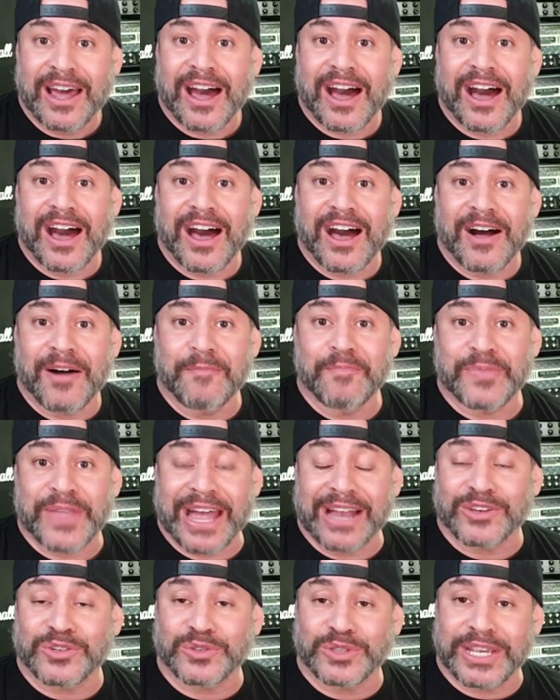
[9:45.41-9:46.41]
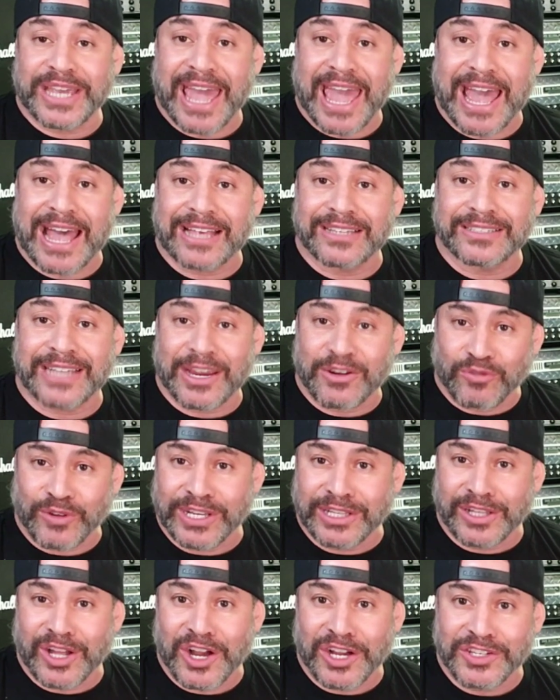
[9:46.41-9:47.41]
um, actually has a
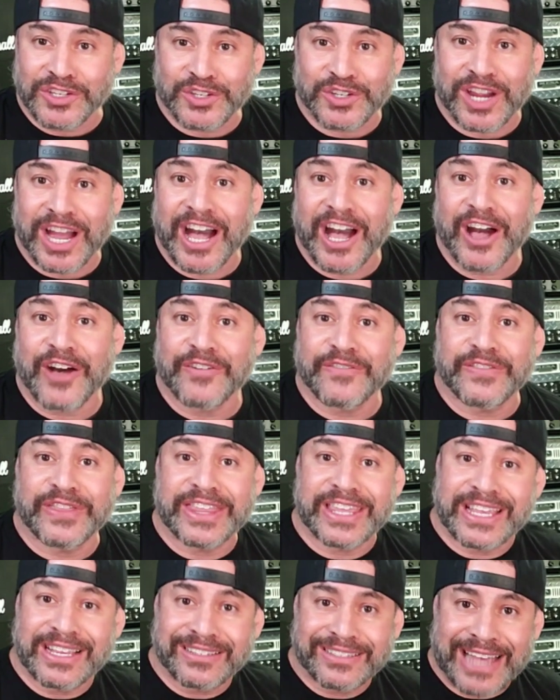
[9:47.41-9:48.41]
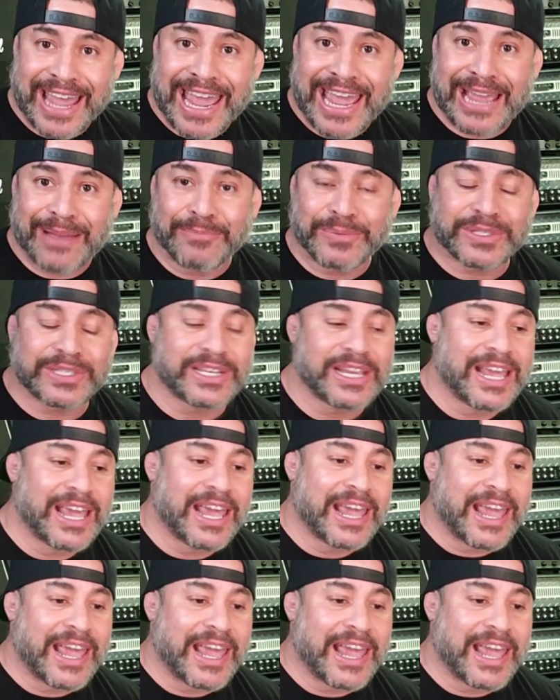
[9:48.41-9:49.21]
relaunch of these amps